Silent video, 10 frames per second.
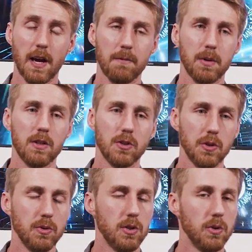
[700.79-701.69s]
have been
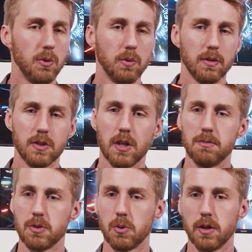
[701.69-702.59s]
due to
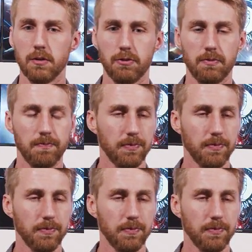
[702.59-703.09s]
some sort of